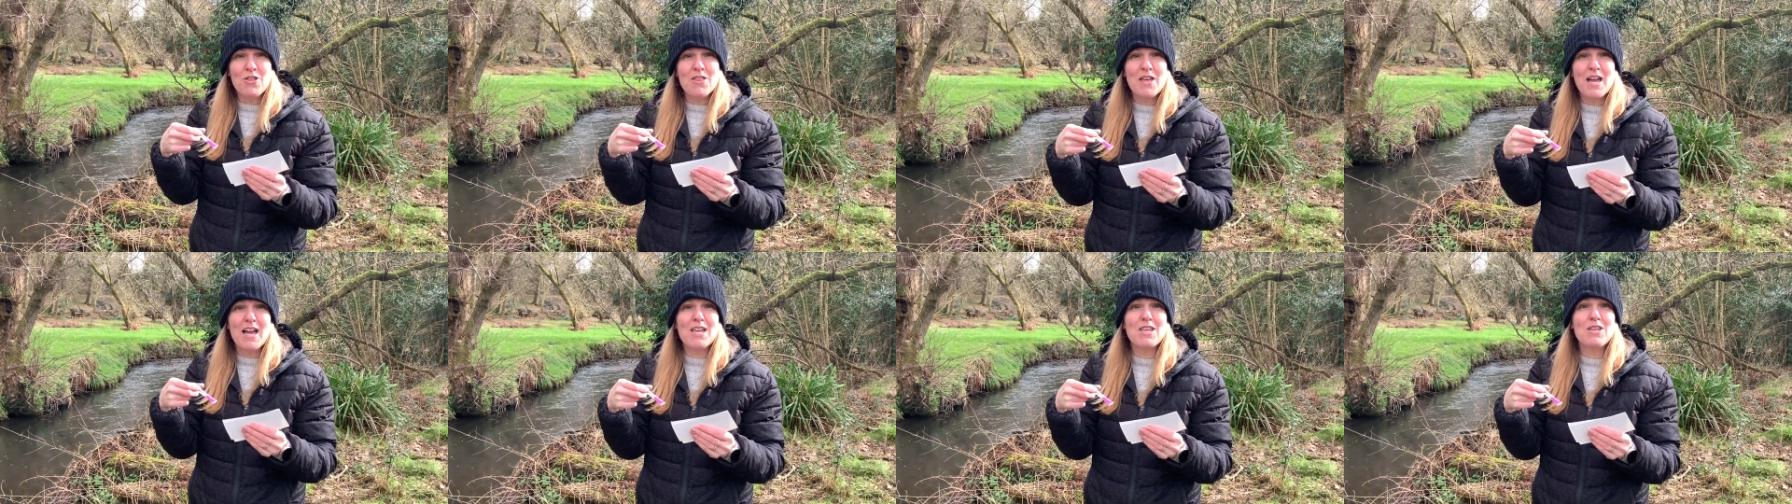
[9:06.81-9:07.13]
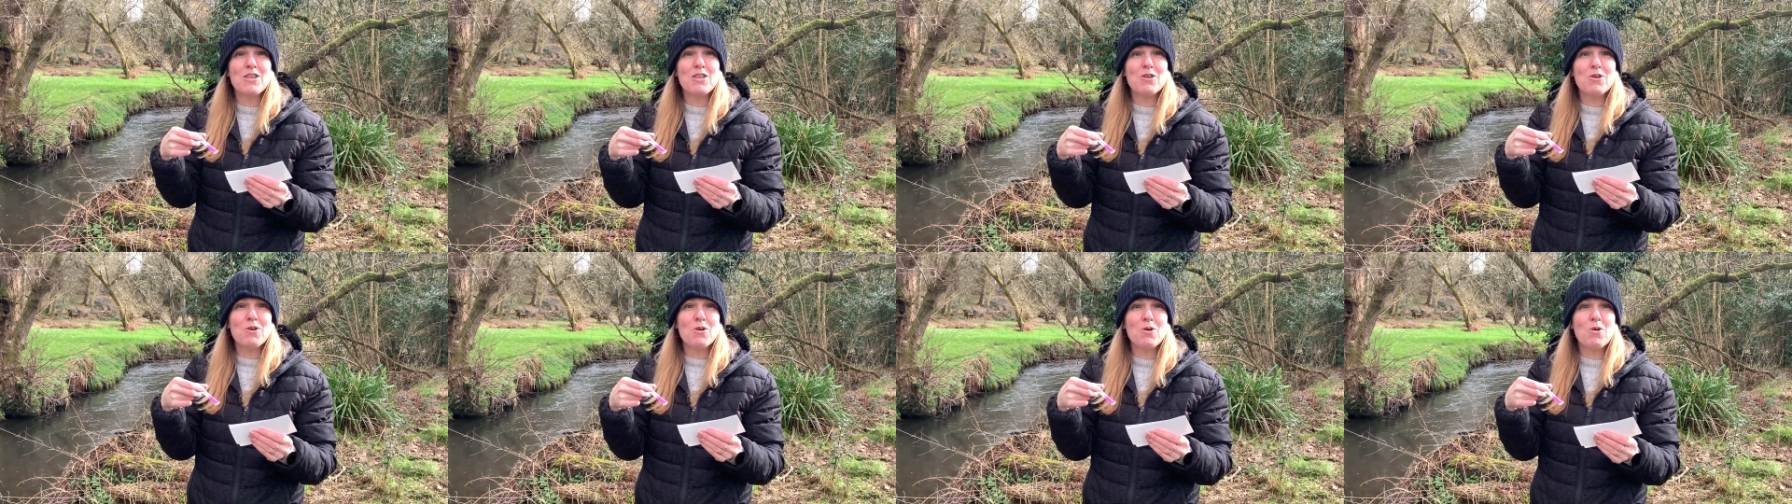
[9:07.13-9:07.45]
that
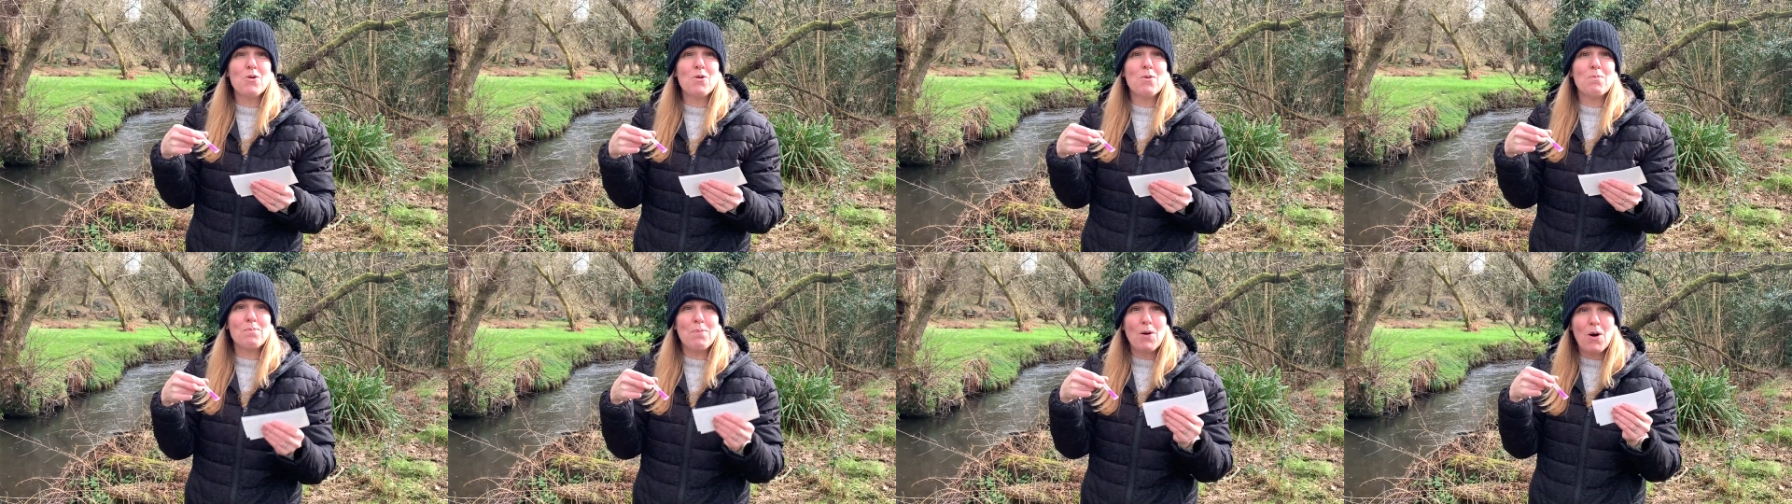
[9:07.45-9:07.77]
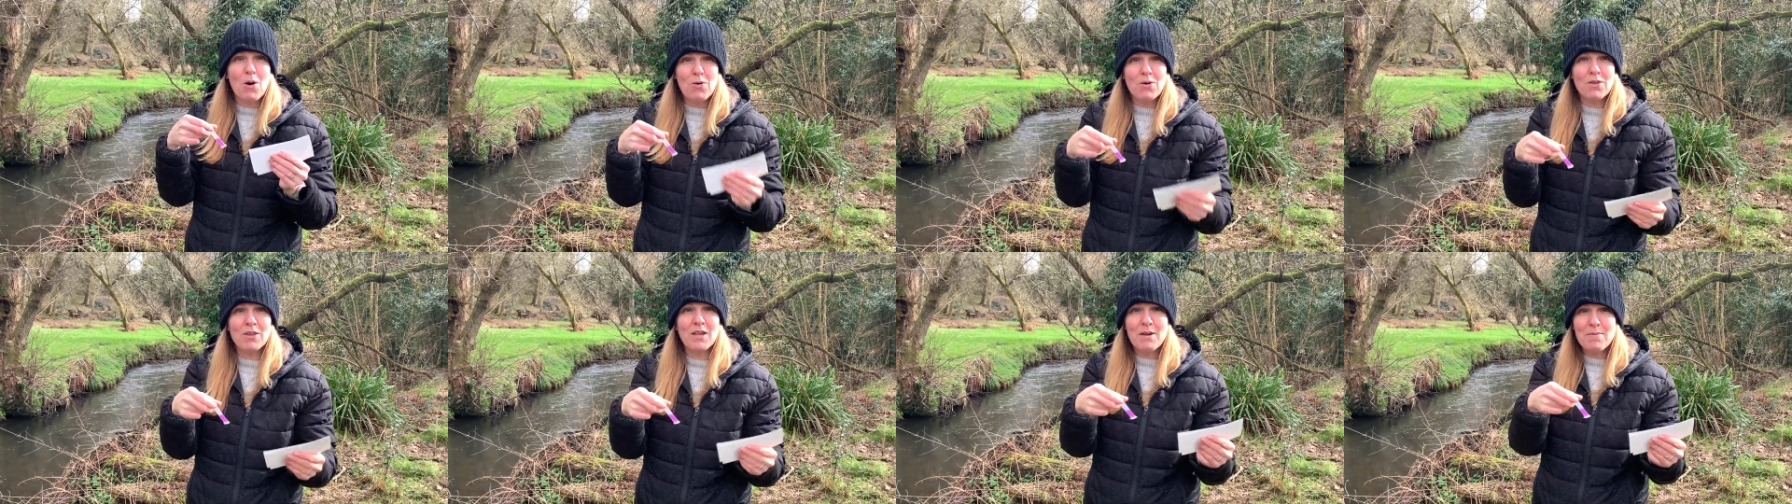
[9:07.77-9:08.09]
you
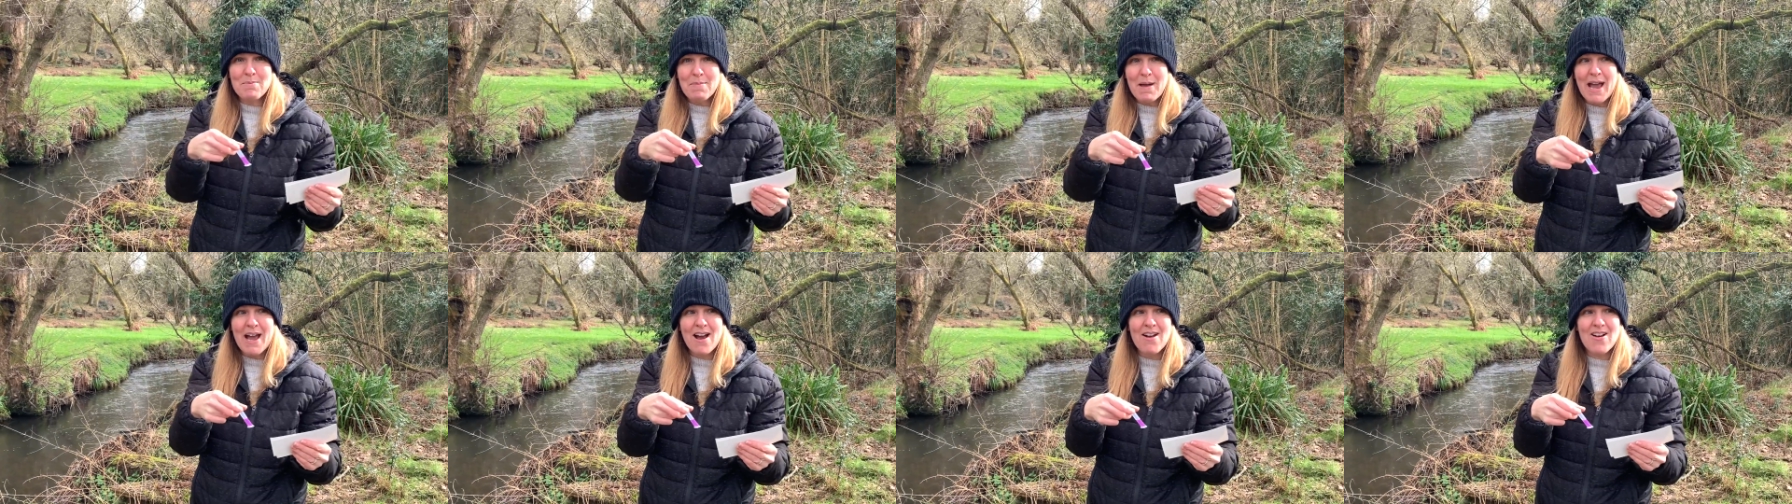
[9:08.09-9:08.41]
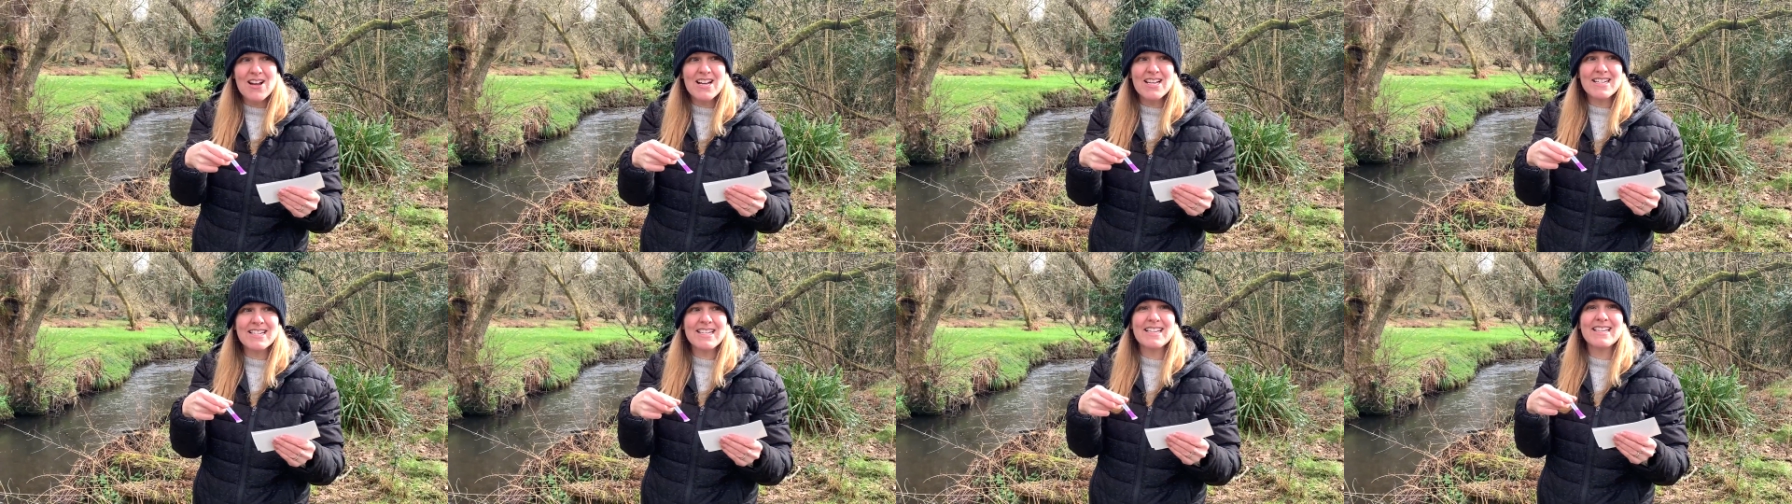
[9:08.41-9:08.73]
both compare
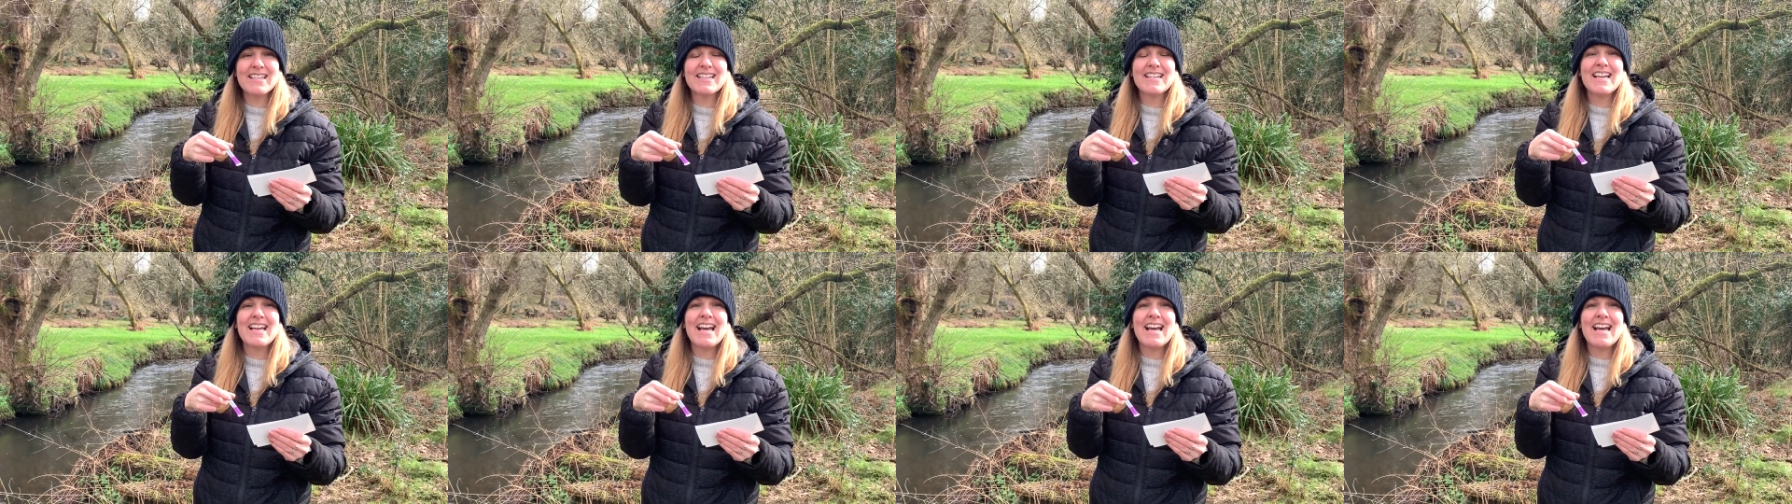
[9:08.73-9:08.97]
it